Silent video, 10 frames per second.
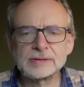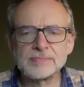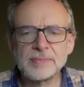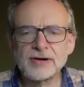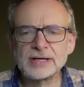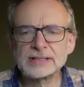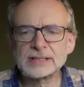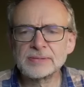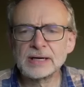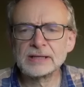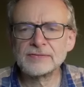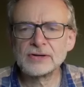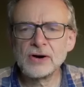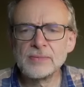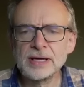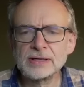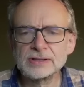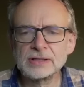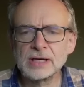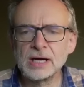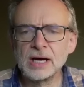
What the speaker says: to merit some kind of comment.